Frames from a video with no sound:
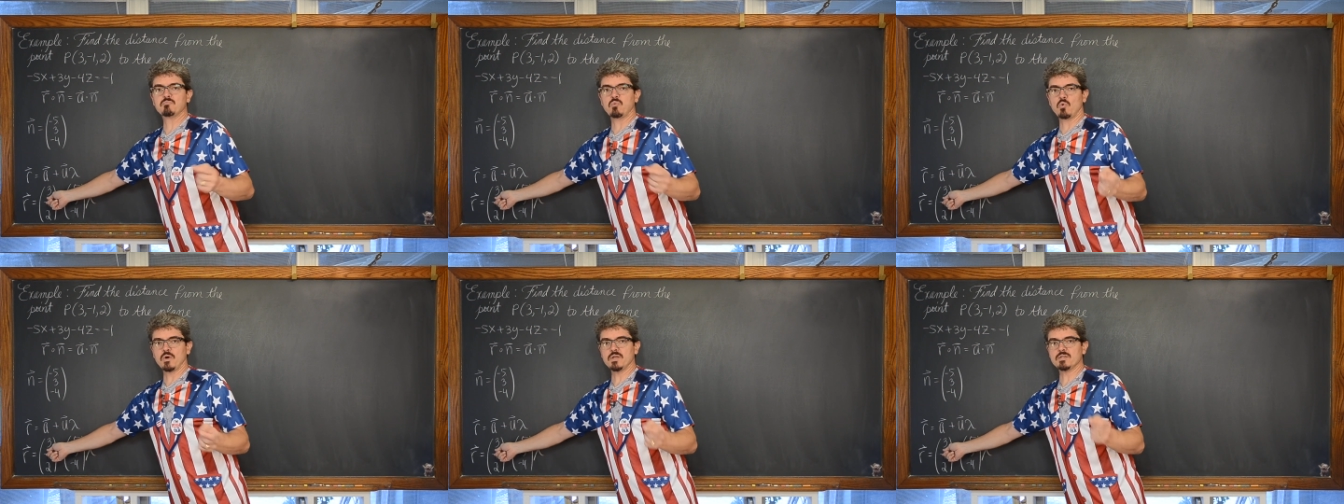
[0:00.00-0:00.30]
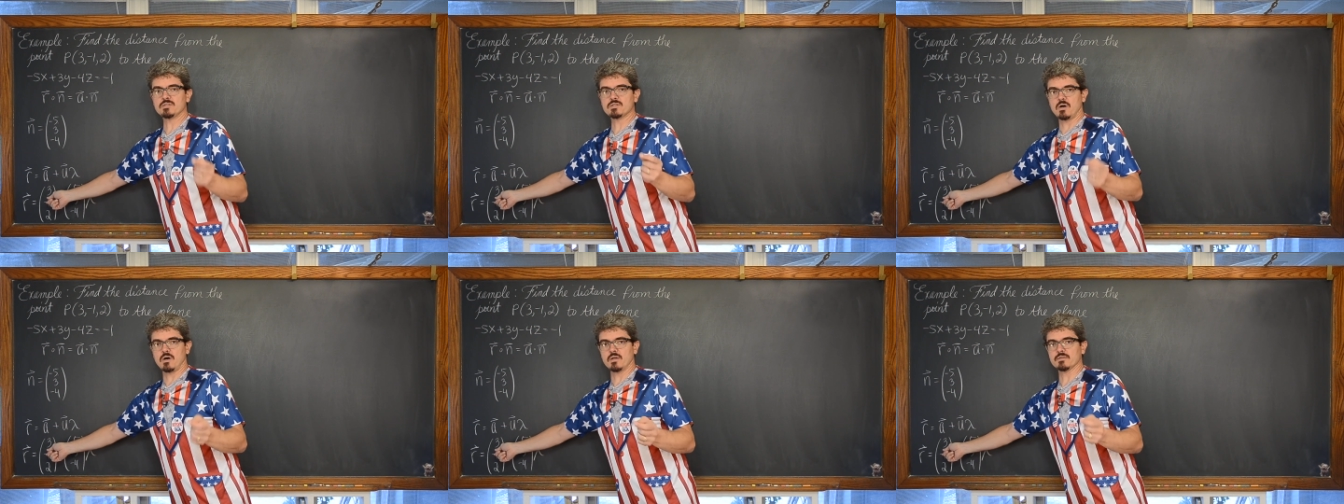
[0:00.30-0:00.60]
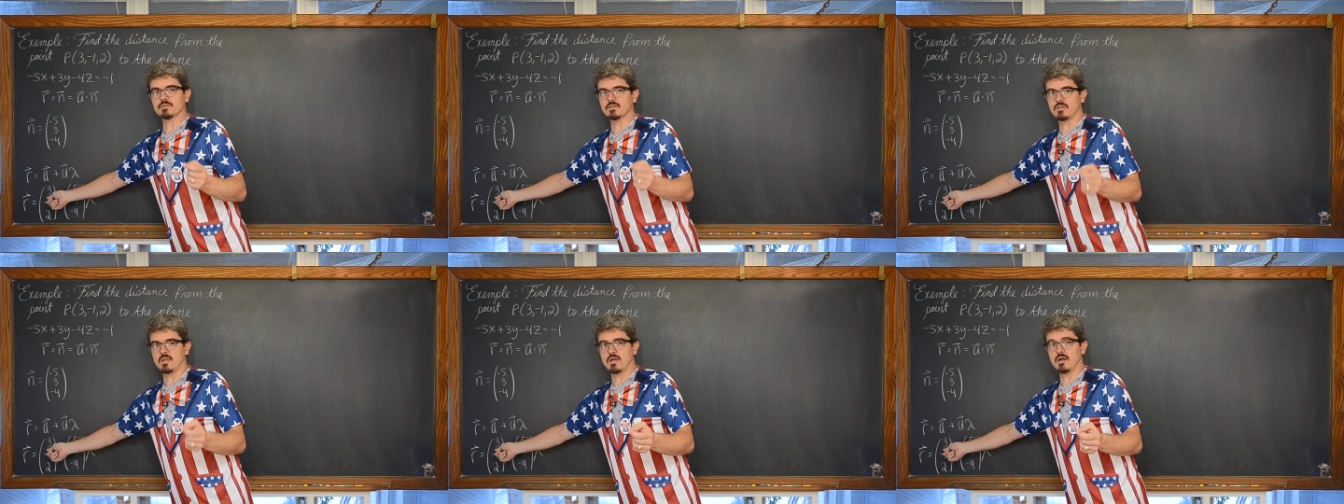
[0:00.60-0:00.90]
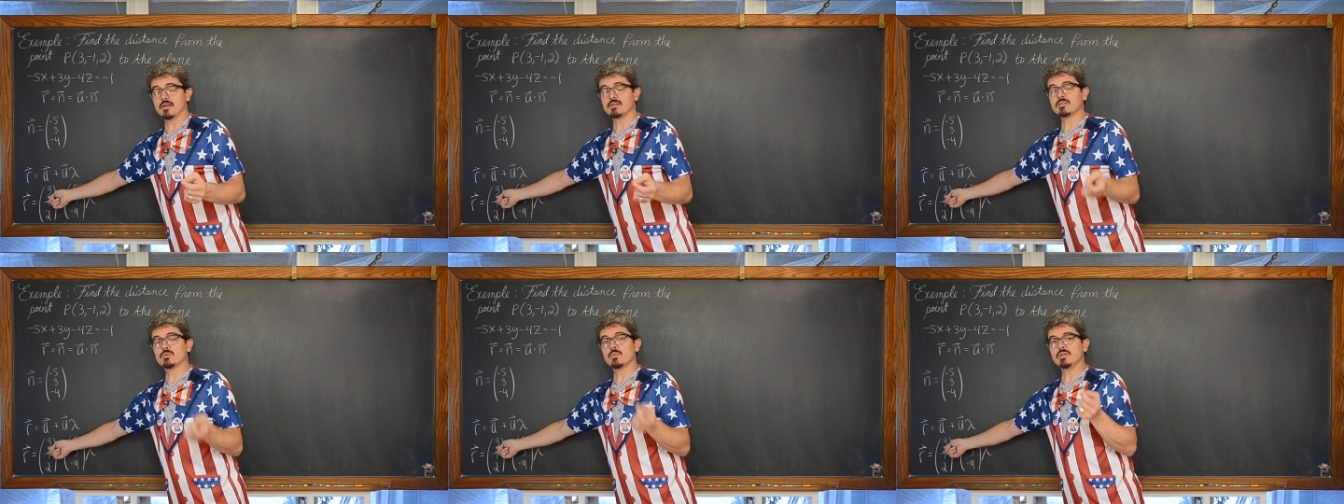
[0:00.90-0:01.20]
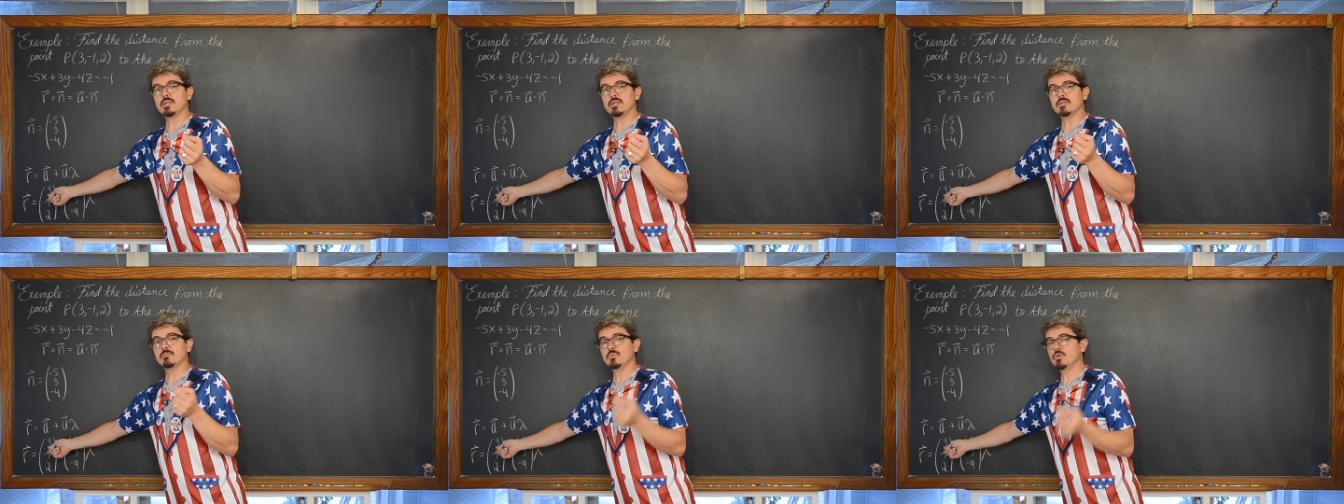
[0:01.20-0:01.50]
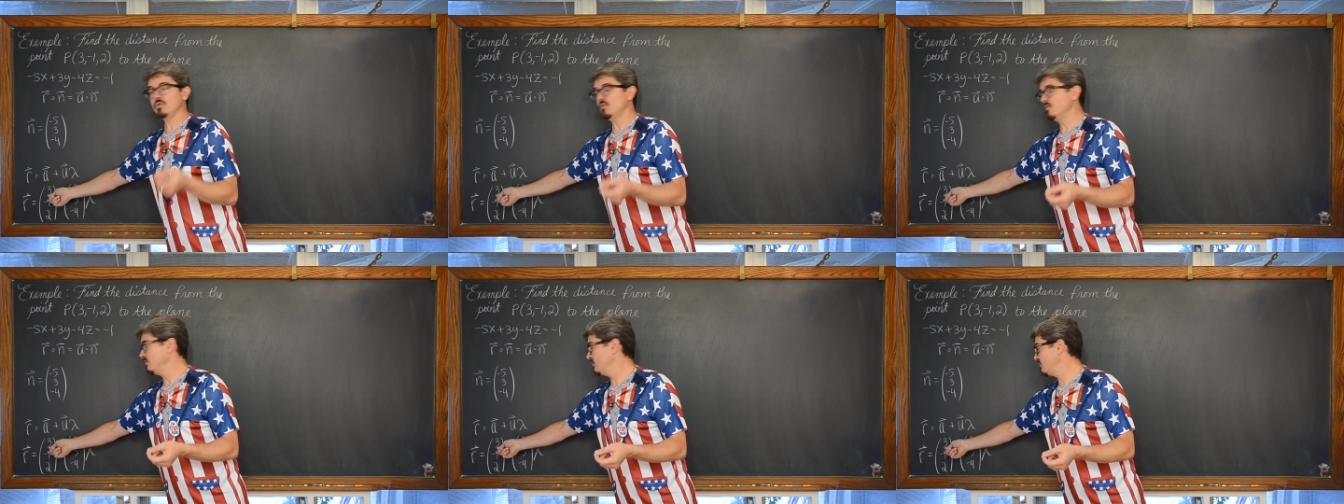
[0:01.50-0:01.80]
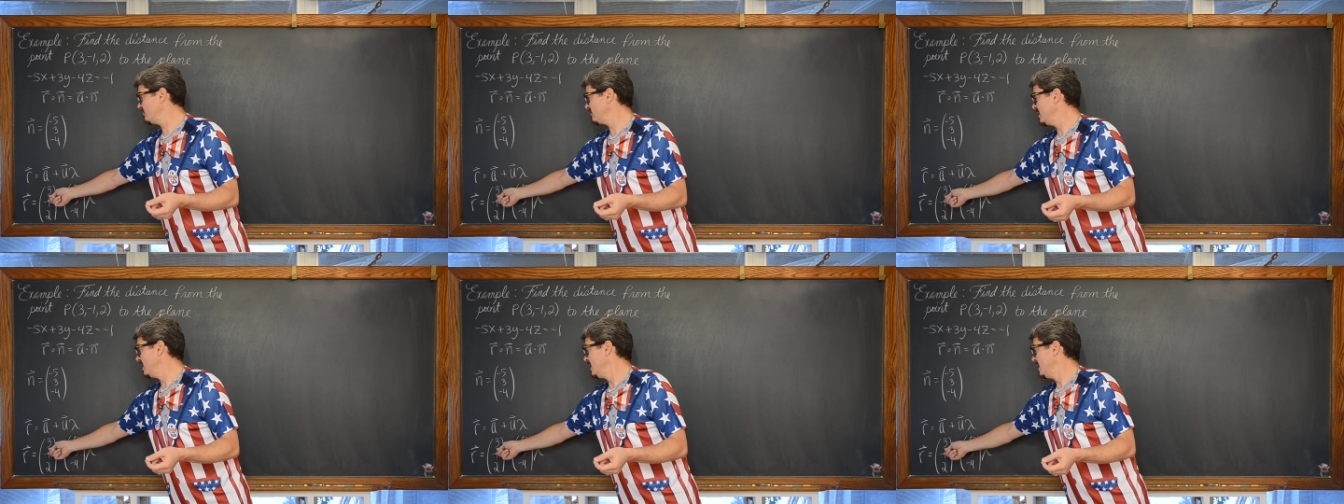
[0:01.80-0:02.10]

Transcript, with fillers: point on the line do we need to move